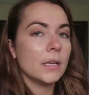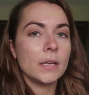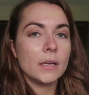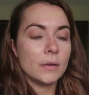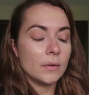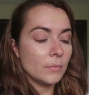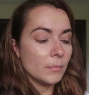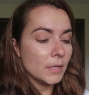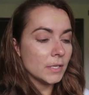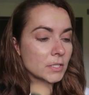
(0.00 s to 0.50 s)

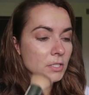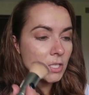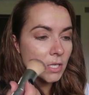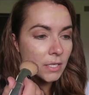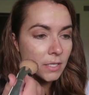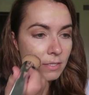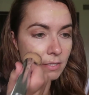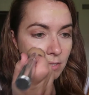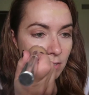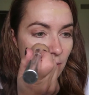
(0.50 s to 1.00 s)
and we
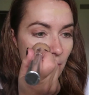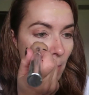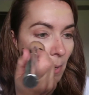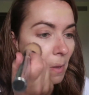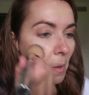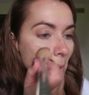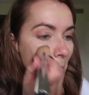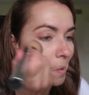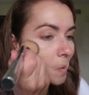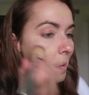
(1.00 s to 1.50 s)
just
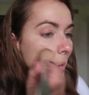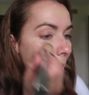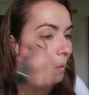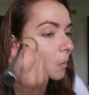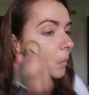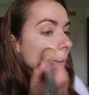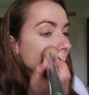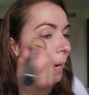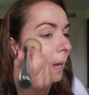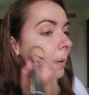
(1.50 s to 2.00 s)

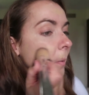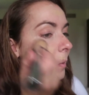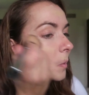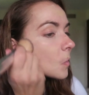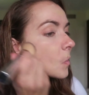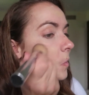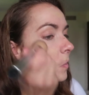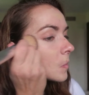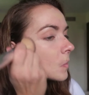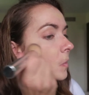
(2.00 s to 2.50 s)
go around.
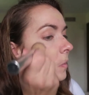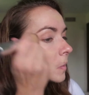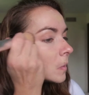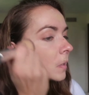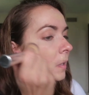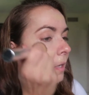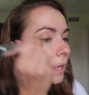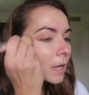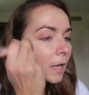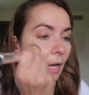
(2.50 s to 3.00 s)

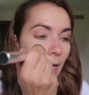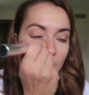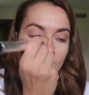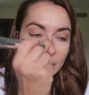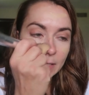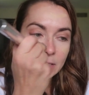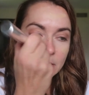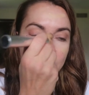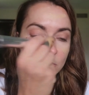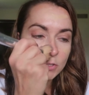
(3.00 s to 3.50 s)
I
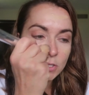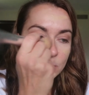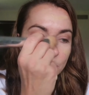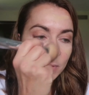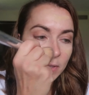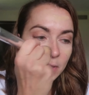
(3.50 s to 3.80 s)
like to use